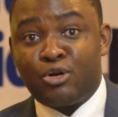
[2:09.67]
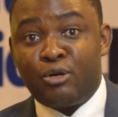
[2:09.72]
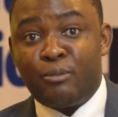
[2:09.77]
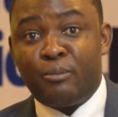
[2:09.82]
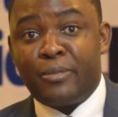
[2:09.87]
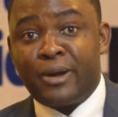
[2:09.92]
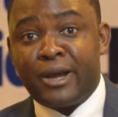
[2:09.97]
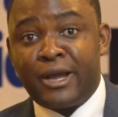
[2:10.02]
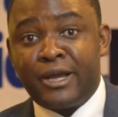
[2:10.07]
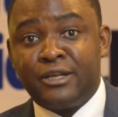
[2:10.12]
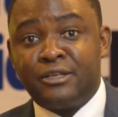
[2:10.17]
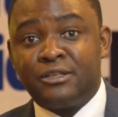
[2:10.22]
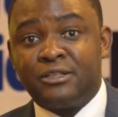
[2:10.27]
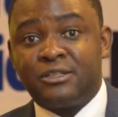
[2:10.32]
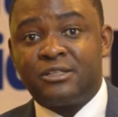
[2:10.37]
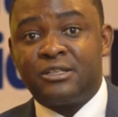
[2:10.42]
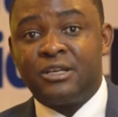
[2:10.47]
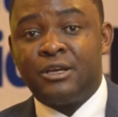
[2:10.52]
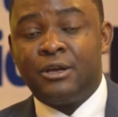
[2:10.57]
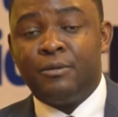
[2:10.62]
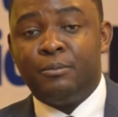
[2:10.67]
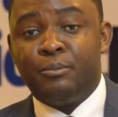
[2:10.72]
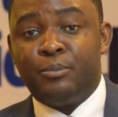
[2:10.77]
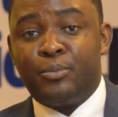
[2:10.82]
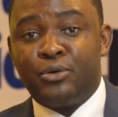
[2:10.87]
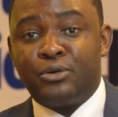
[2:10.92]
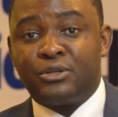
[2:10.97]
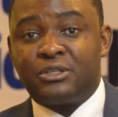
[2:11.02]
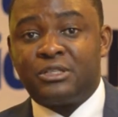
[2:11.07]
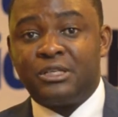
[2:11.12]
combines
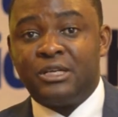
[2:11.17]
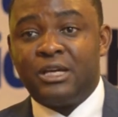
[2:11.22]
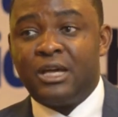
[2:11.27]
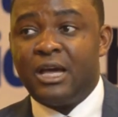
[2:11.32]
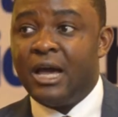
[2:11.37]
both